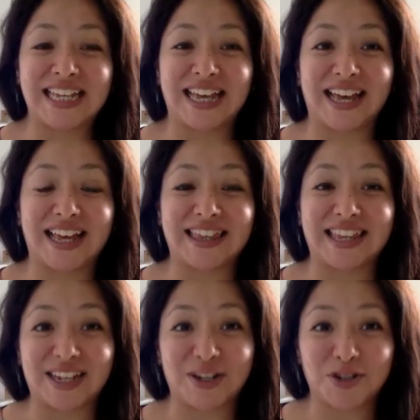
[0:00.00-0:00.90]

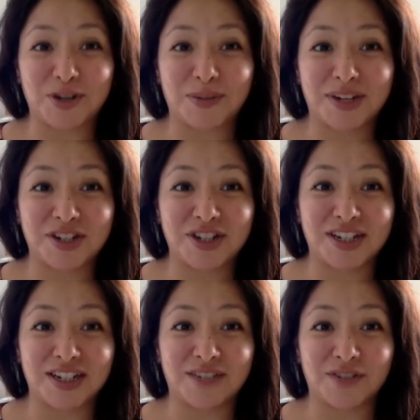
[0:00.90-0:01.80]
Thank you so much,
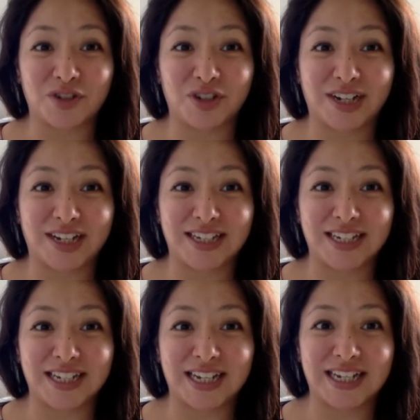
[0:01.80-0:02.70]
Cyndi, for joining us
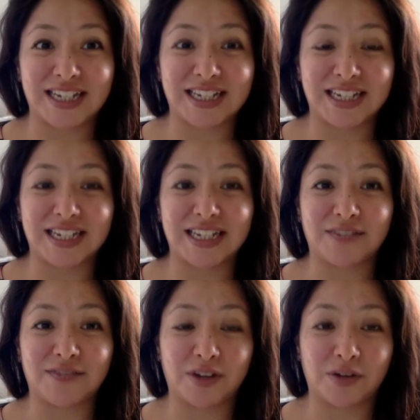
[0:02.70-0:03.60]
today. Cyndi, the
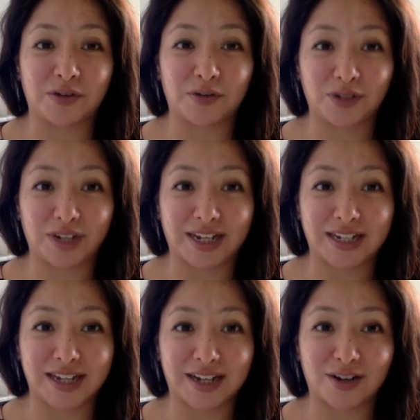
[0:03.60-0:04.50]
founder of One Again
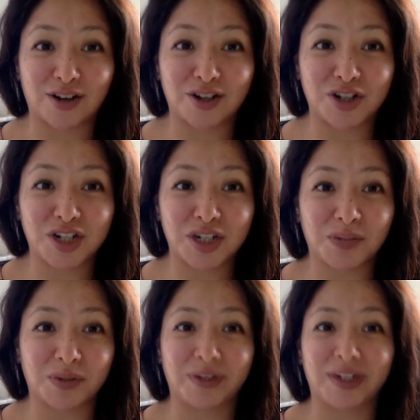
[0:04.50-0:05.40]
Technologies.
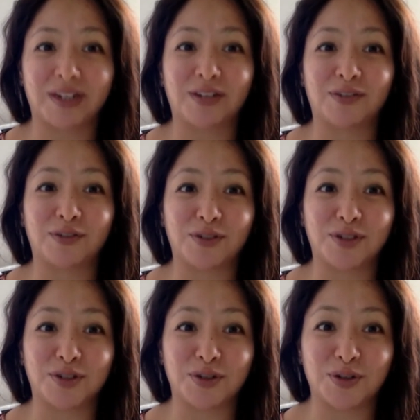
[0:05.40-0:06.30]
We really look forward
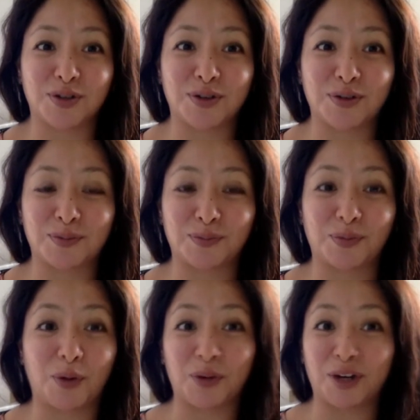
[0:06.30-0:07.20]
to
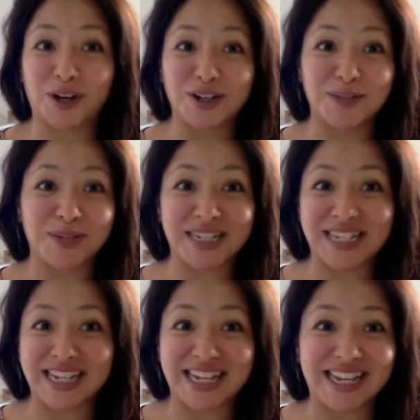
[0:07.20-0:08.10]
what we're going to be
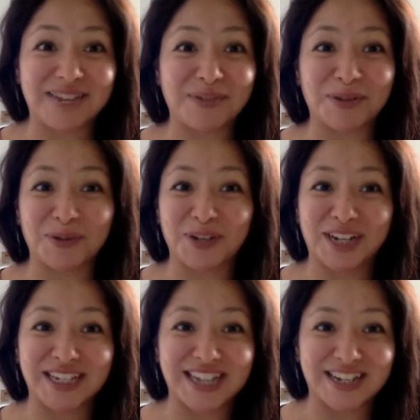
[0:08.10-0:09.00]
seeing with One
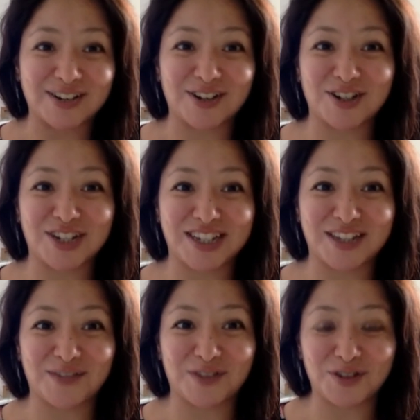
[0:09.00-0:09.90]
Again Technologies in
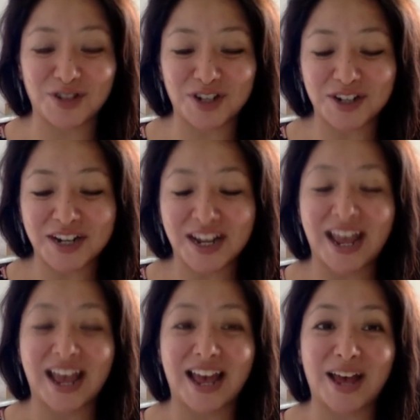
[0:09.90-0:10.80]
the future.
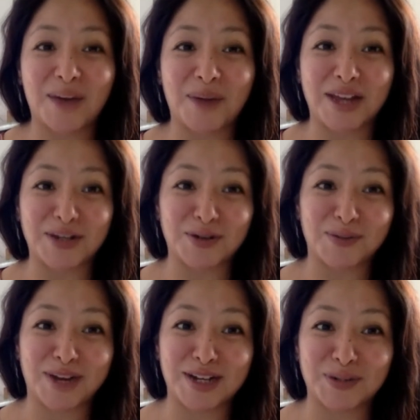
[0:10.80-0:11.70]
As a
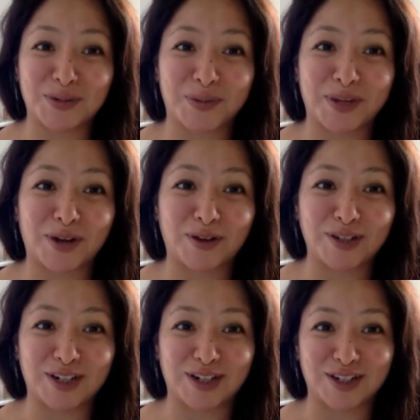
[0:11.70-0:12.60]
reminder, we'll be
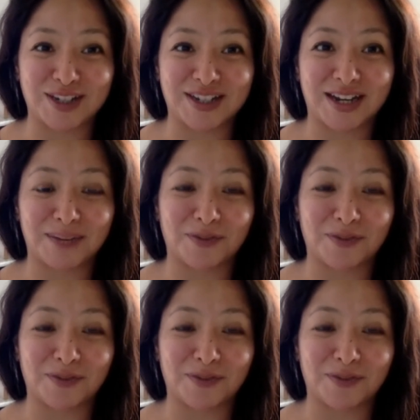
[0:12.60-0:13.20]
holding our Sustainable